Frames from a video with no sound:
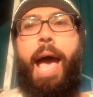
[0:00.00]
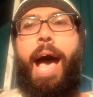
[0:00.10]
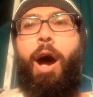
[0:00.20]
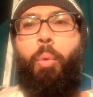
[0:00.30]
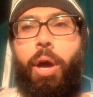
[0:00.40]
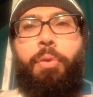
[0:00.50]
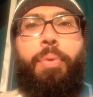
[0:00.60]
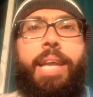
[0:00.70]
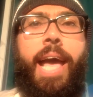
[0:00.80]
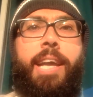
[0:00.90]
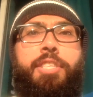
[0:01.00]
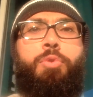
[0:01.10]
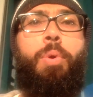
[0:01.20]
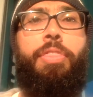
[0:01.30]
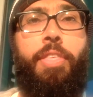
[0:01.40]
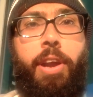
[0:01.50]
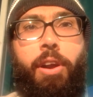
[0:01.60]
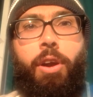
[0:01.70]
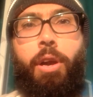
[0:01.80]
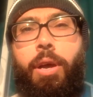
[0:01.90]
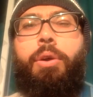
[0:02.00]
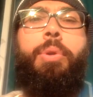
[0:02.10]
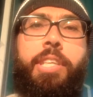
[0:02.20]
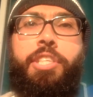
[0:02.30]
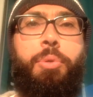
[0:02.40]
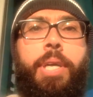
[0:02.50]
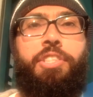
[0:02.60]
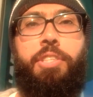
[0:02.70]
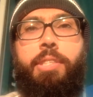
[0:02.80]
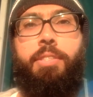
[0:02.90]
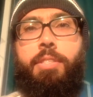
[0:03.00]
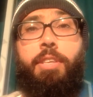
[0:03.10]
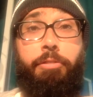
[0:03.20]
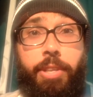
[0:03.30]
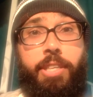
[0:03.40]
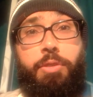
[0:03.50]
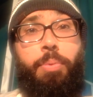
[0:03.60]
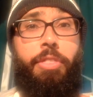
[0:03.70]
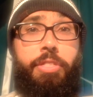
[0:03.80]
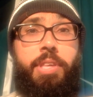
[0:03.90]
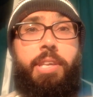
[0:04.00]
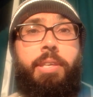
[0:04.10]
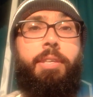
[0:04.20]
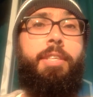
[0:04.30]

how one reacts when their own intuitions conflict with the